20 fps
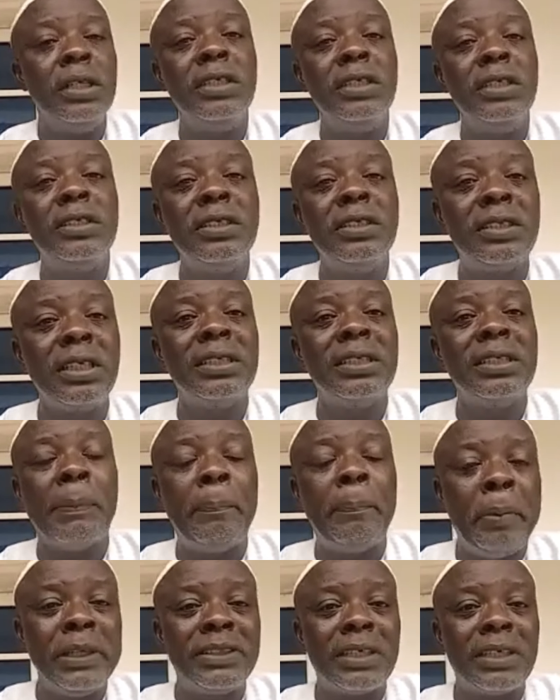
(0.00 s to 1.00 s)
It is the
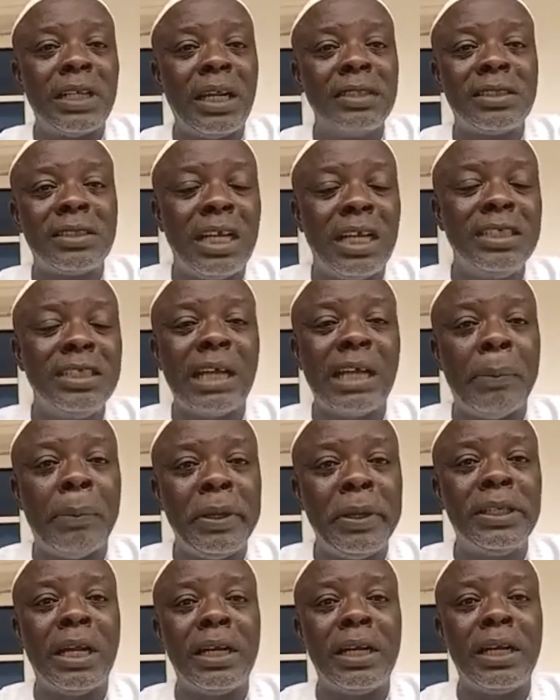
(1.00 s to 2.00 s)
state that pays salaries. Salaries
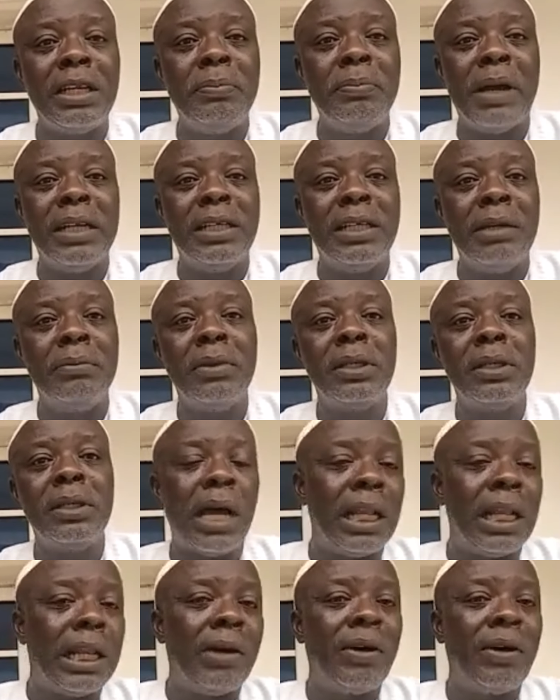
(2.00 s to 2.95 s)
are paid directly by them.